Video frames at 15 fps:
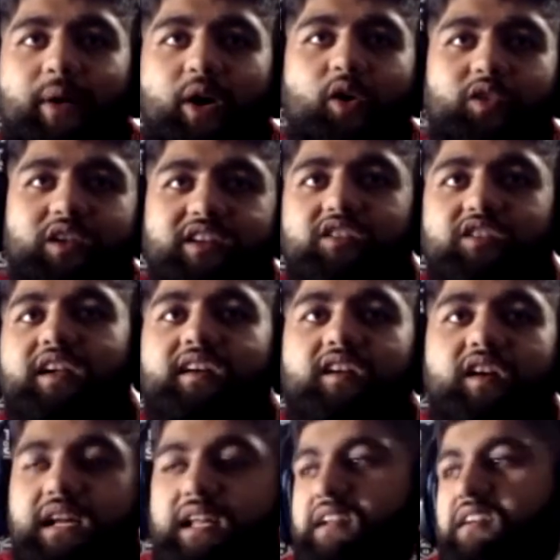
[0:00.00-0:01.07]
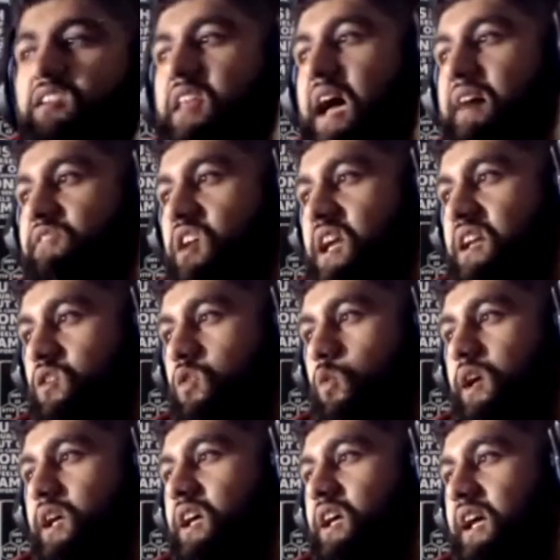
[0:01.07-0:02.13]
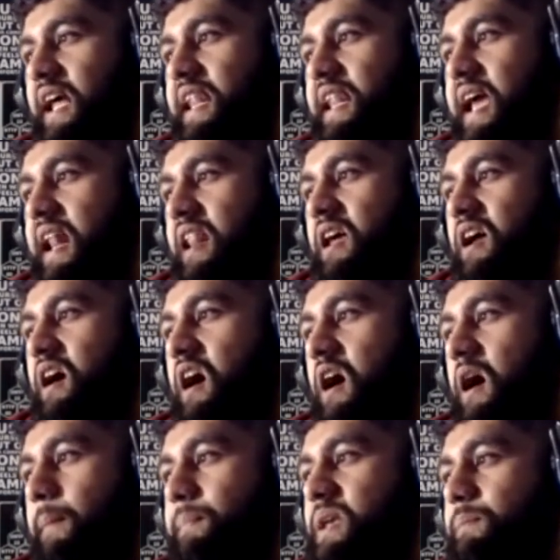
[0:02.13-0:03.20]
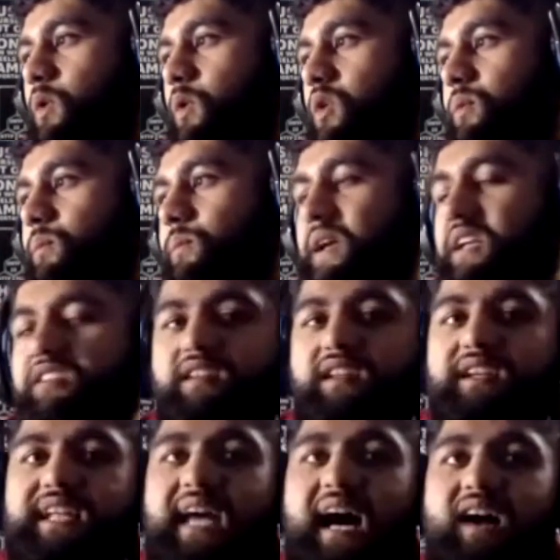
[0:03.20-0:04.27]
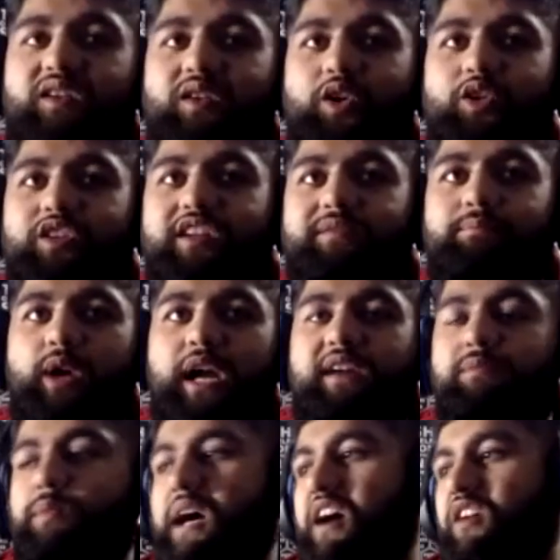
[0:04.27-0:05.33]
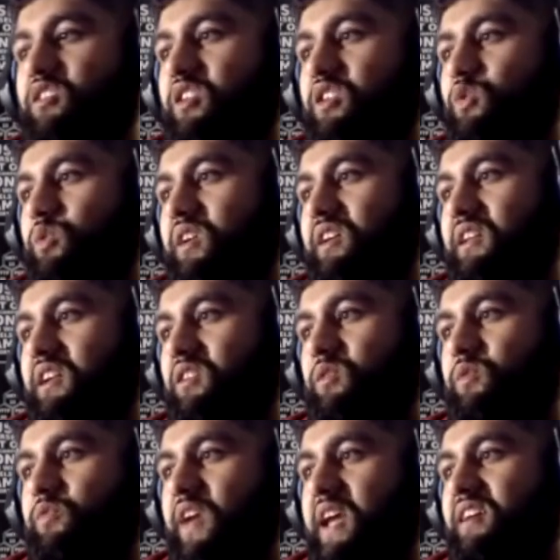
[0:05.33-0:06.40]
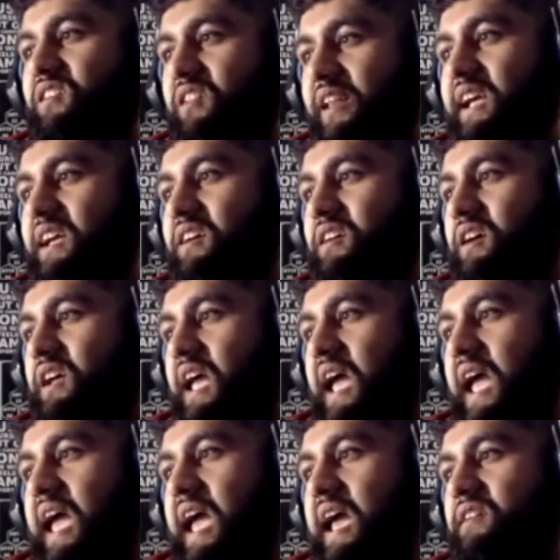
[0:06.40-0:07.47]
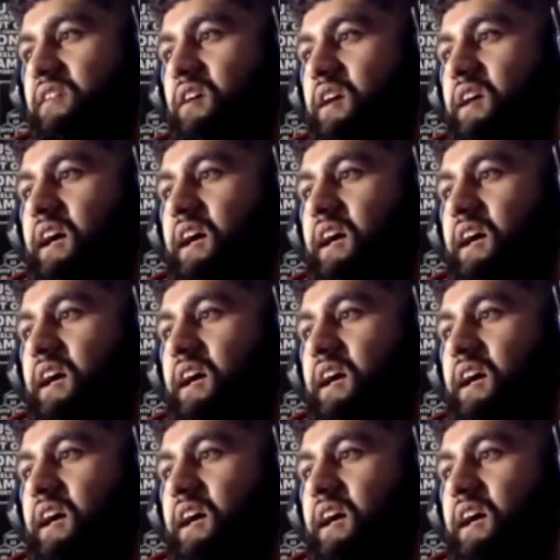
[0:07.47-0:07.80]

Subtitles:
Oh, let's click on it, let's navigate to it, and then people basically download the Brave browser using this fake link, and